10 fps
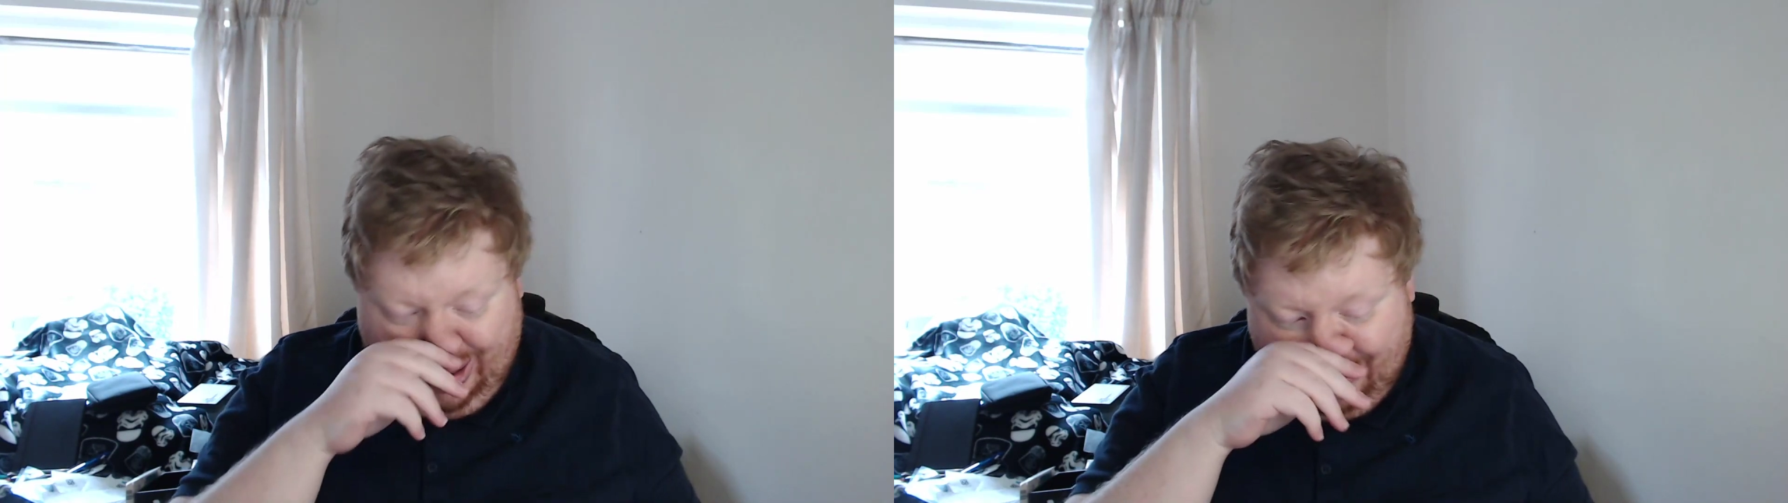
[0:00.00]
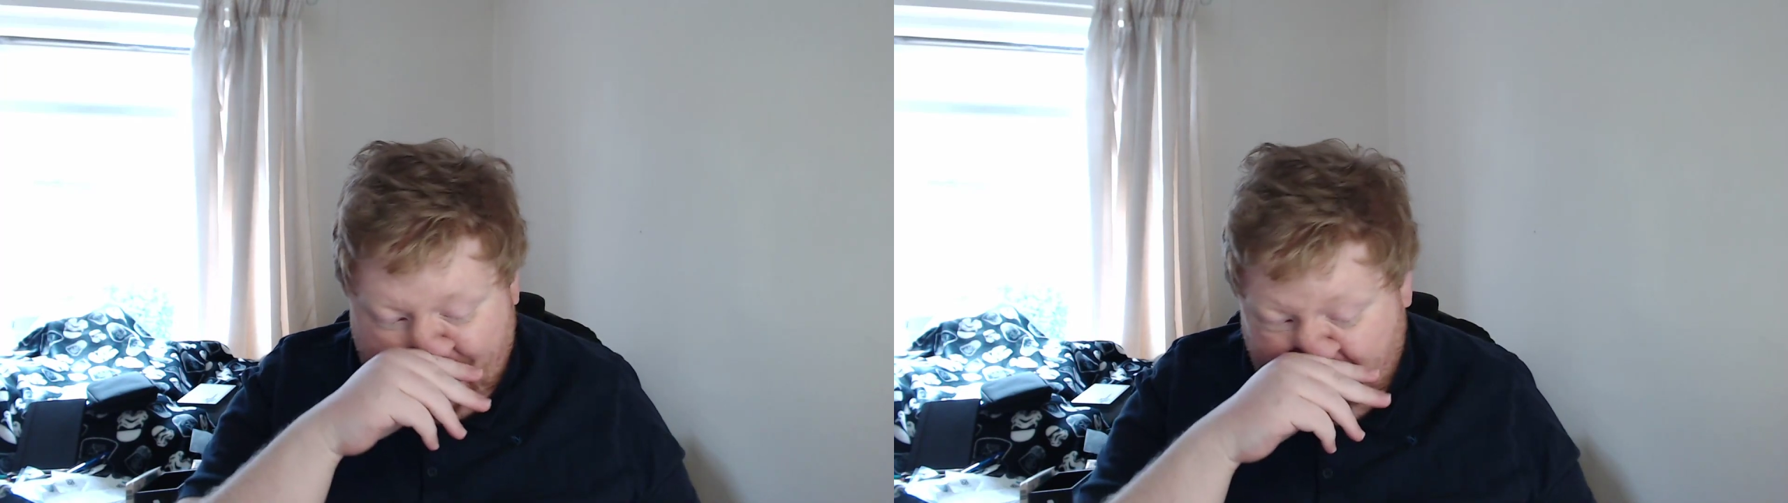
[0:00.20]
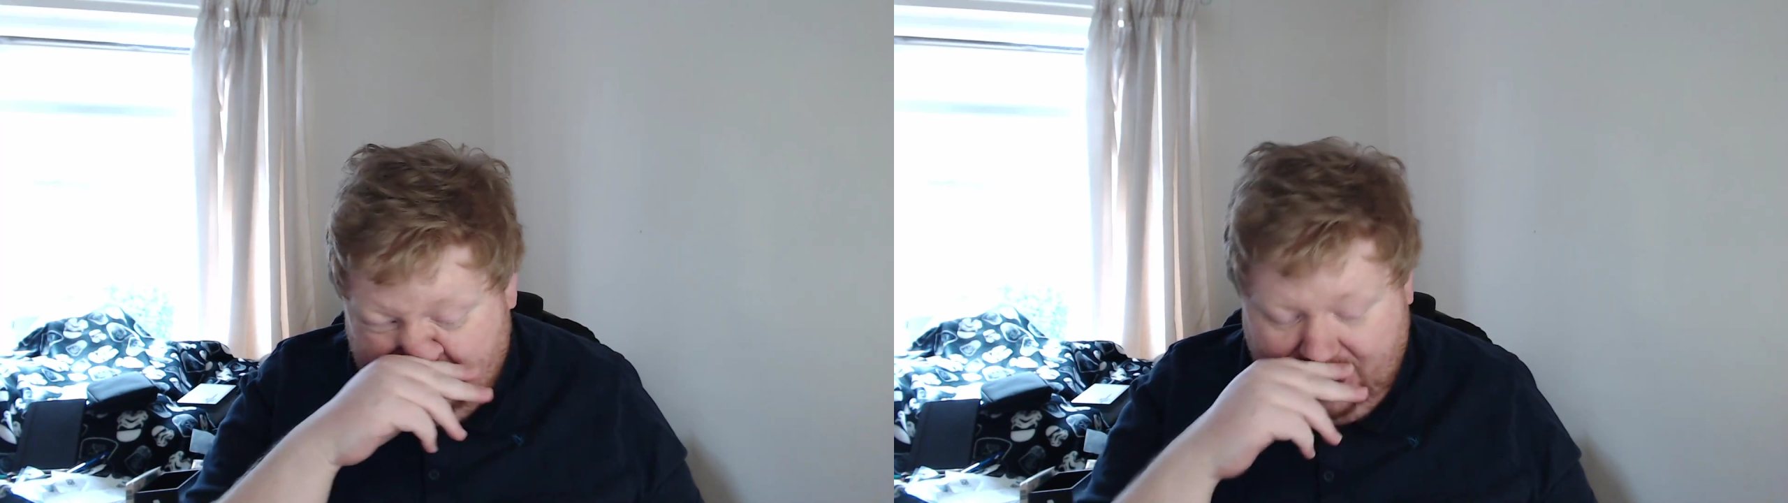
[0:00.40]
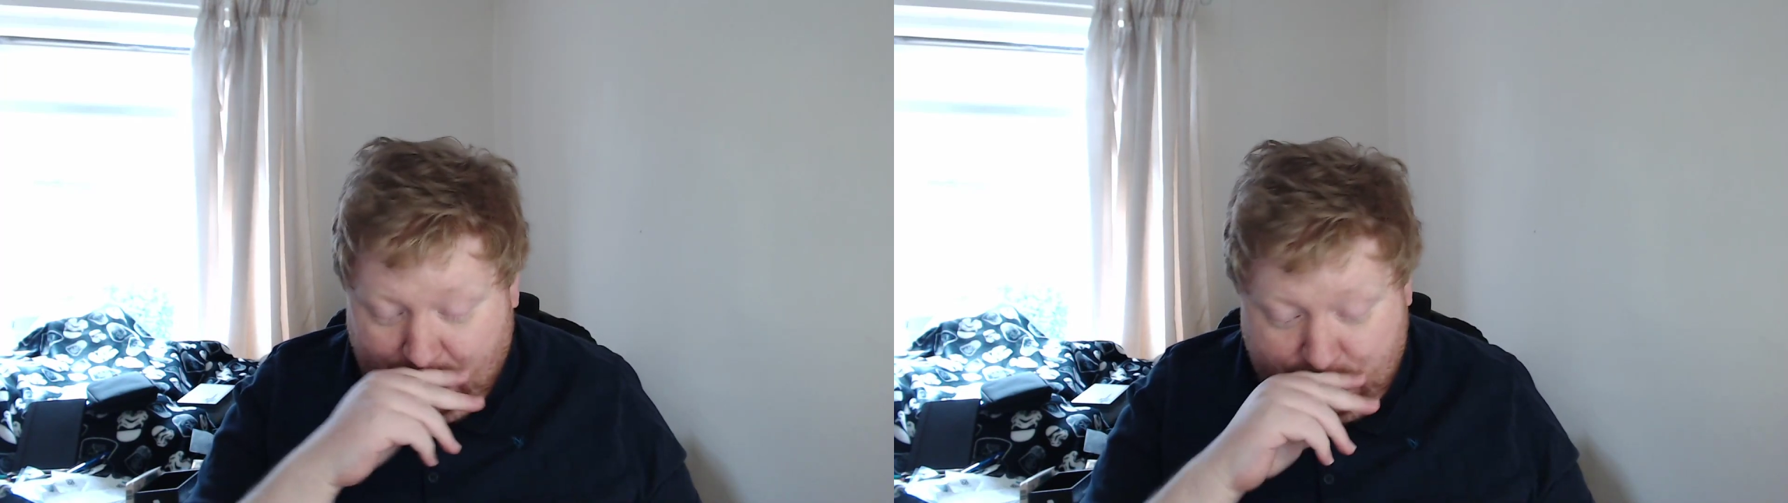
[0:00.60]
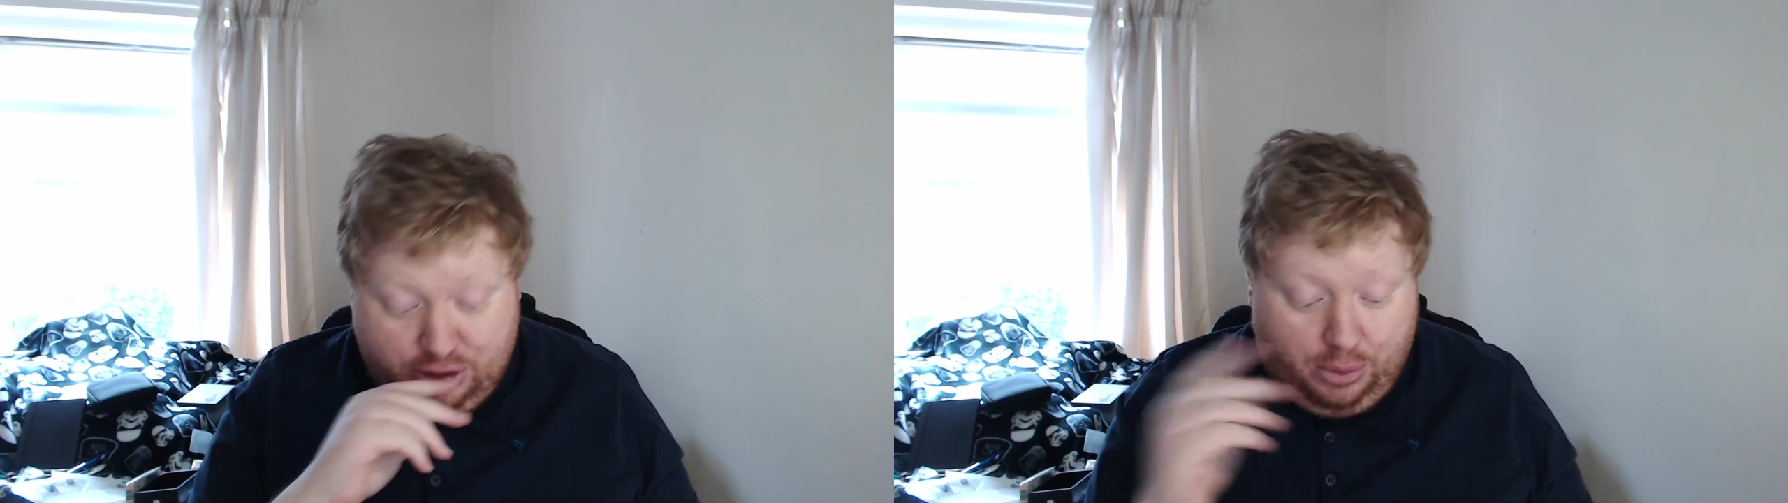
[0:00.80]
I'm still saying I
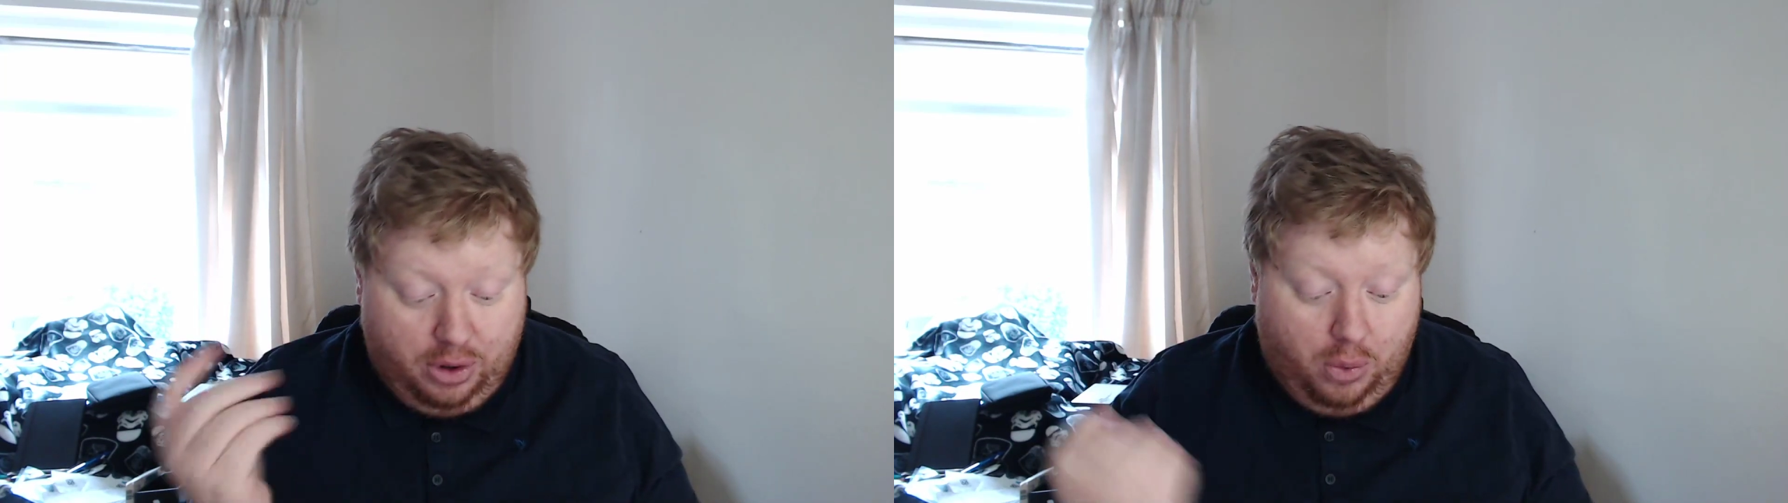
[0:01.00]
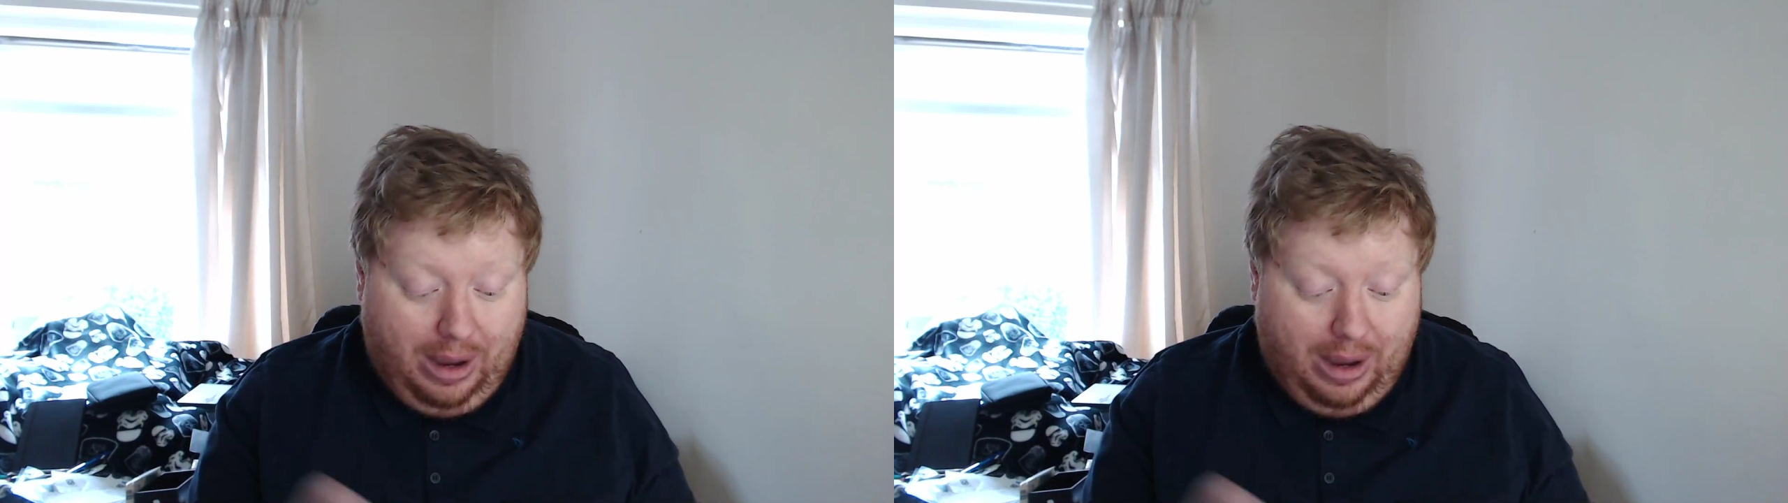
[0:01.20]
just don't know what